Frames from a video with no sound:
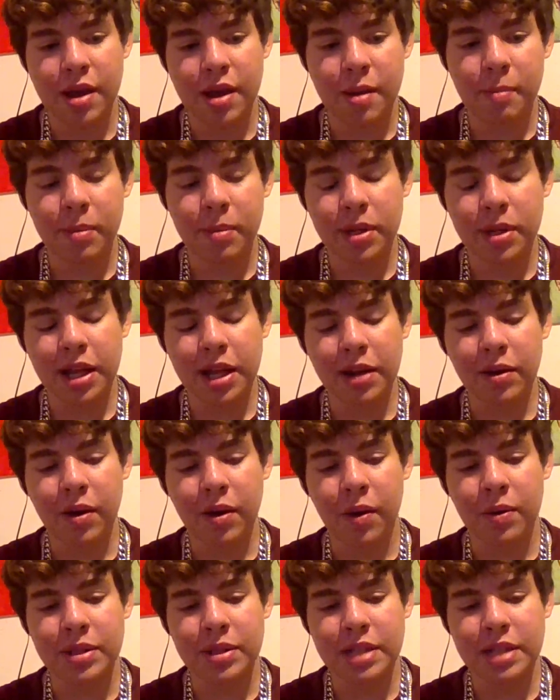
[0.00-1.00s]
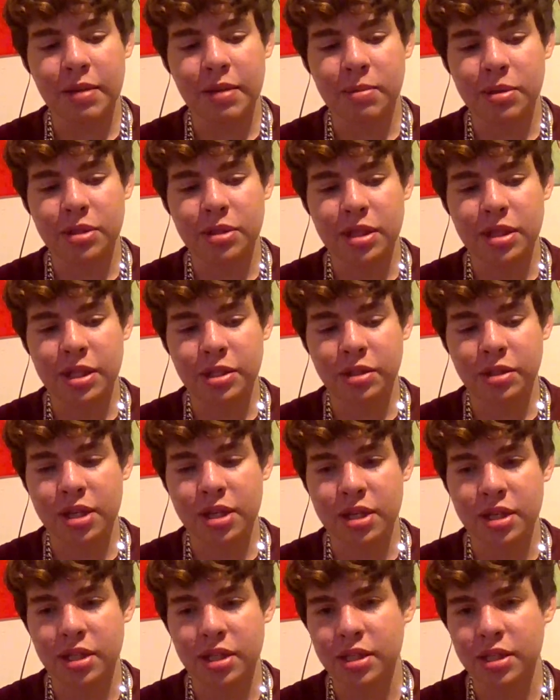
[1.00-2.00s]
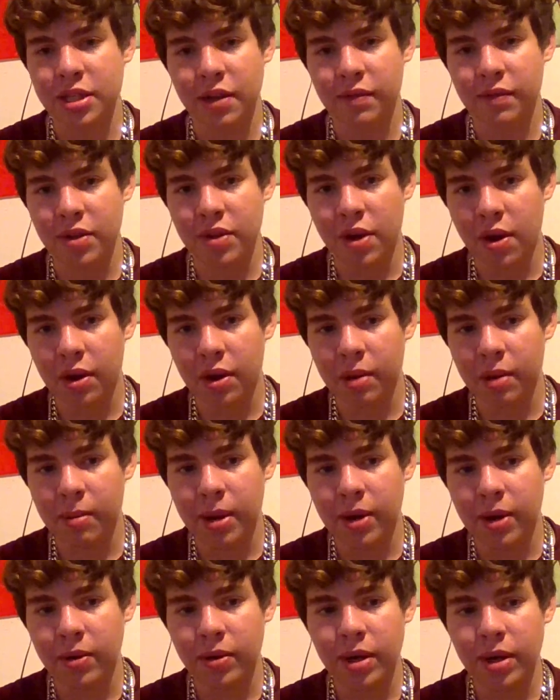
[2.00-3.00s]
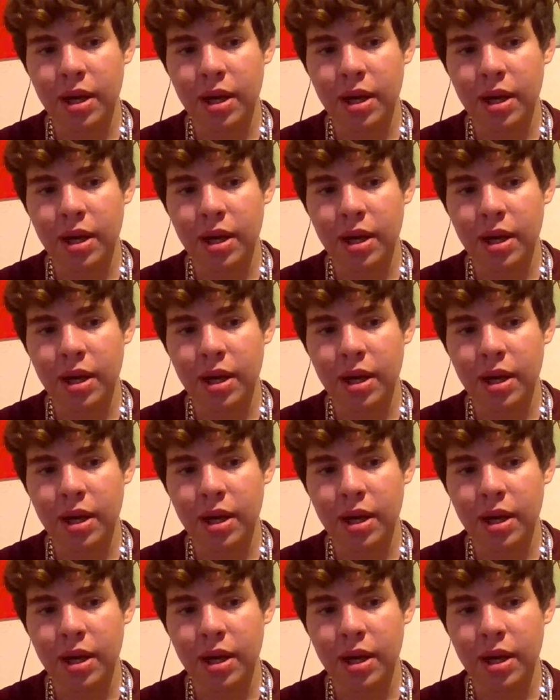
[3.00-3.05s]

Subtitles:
but they don't always have the most interesting stuff to talk about.